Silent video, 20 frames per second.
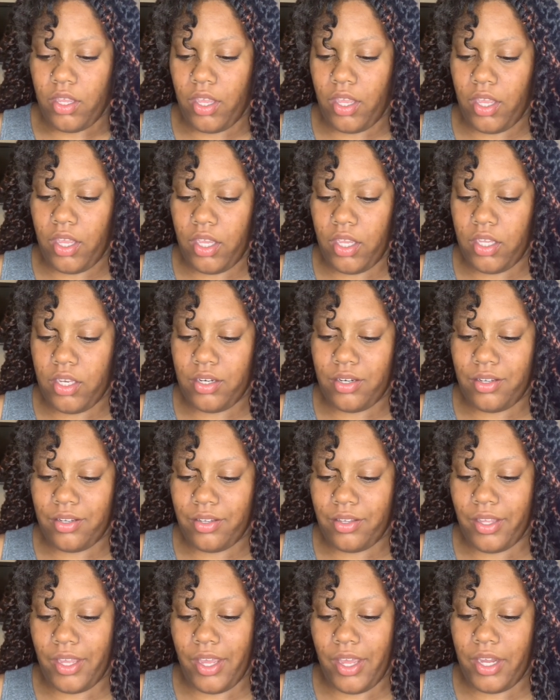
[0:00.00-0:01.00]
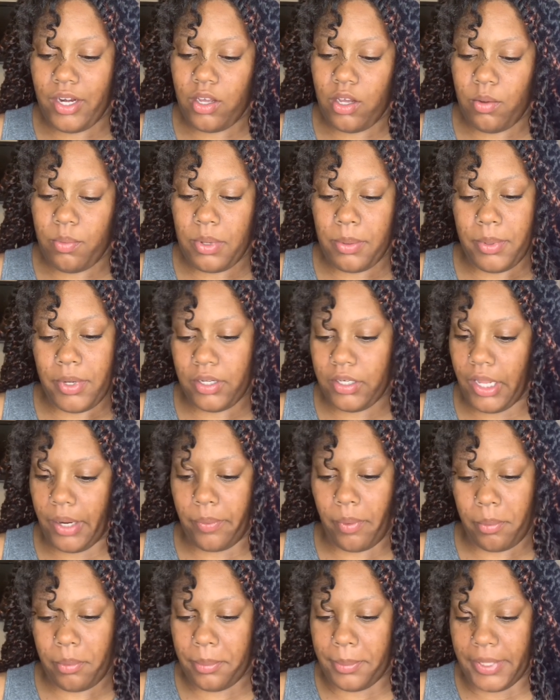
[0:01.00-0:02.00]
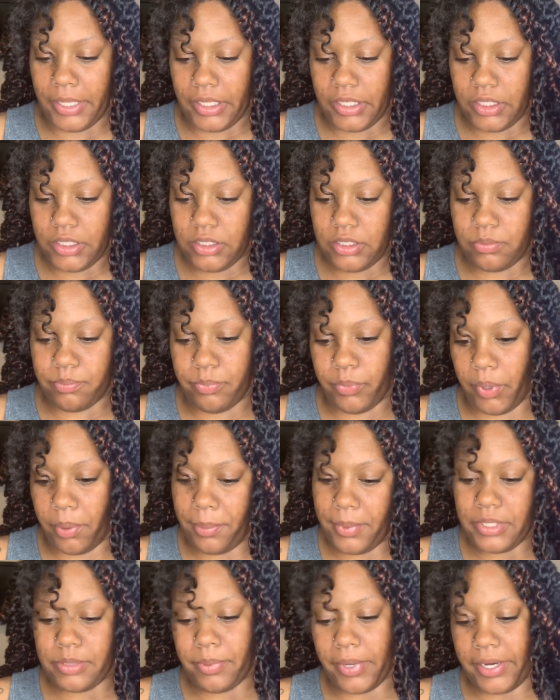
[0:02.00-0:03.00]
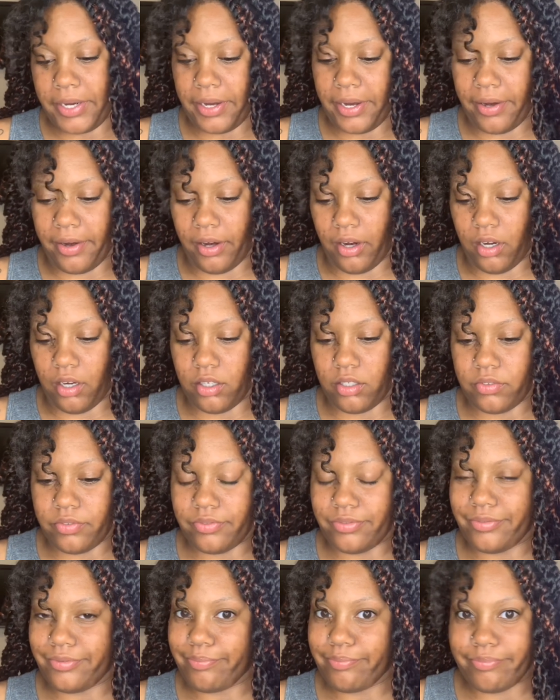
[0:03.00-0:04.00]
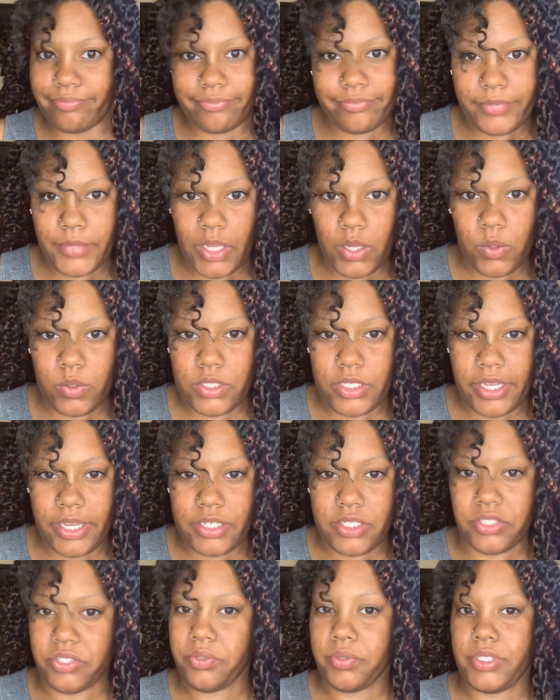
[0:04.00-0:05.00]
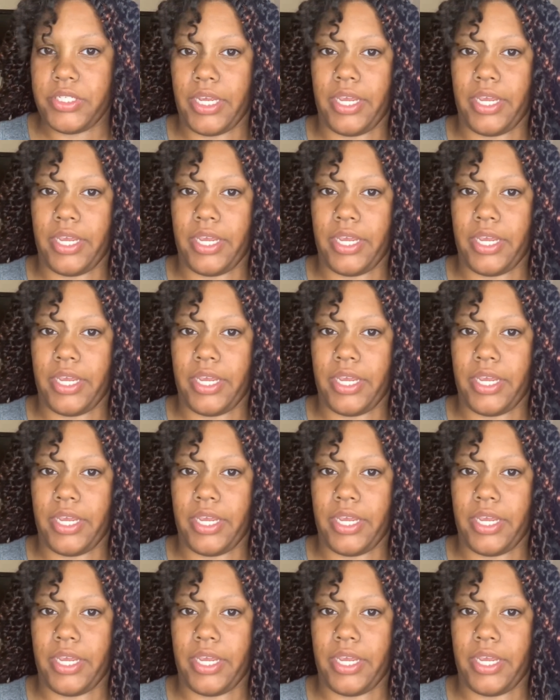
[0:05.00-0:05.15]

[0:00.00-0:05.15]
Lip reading: And yeah, I know people don't like rubber bands. Rubber bands break your hair off. Who said to do it